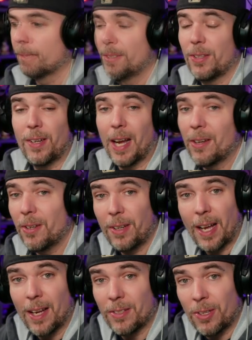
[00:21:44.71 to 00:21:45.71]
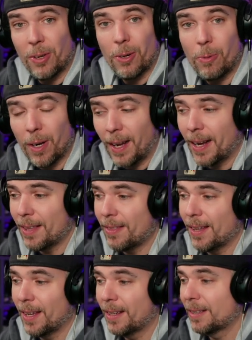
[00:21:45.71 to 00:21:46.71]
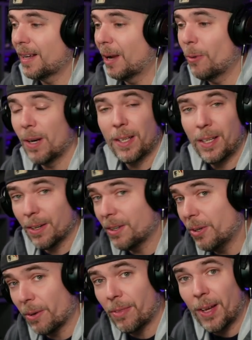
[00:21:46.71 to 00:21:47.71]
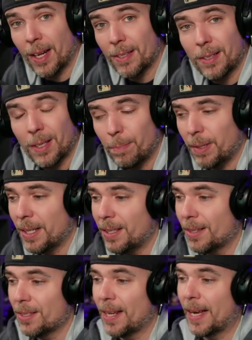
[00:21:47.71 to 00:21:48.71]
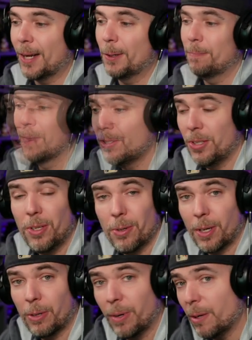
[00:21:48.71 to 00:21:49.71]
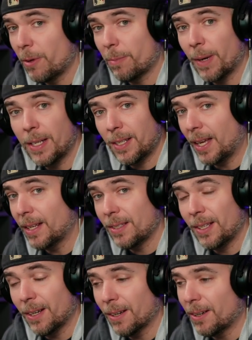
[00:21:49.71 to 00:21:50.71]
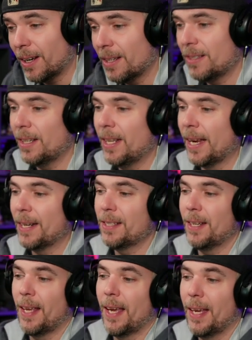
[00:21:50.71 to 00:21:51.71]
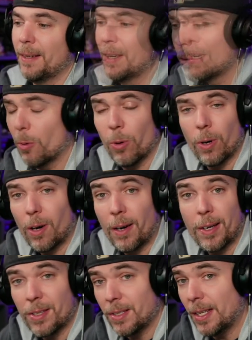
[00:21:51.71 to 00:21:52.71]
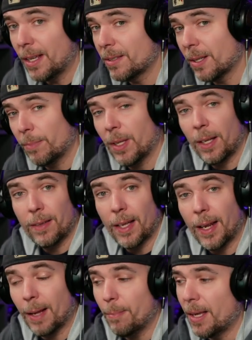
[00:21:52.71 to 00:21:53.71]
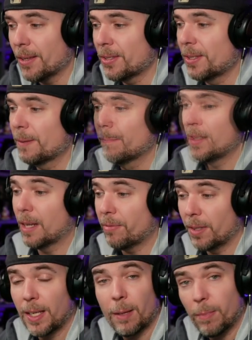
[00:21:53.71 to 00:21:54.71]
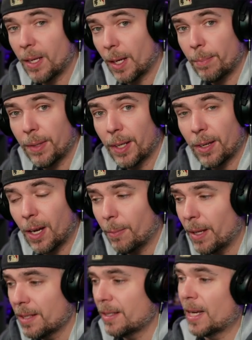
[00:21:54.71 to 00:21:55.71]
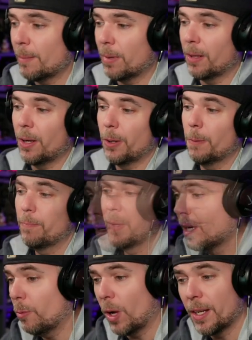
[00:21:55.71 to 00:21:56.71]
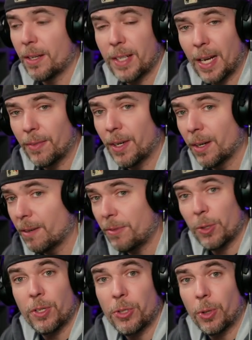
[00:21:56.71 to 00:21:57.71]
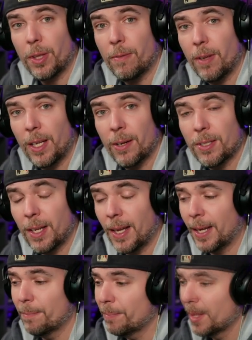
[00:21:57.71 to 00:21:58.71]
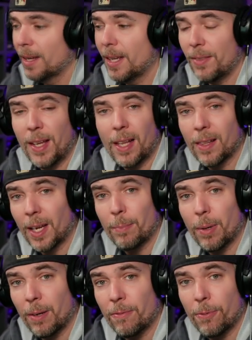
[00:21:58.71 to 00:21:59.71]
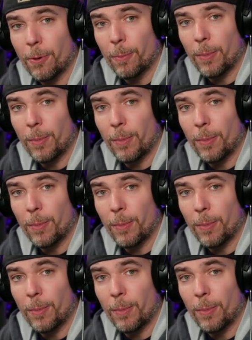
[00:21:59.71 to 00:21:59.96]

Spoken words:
So now you guys know what I think. I want to hear your thoughts and opinions now. Do you agree with my takes here on Zidane today, or are you seeing something that I missed? Definitely hit me up in the comments down below. And while you're down there, if you enjoyed the video today, hit that like button for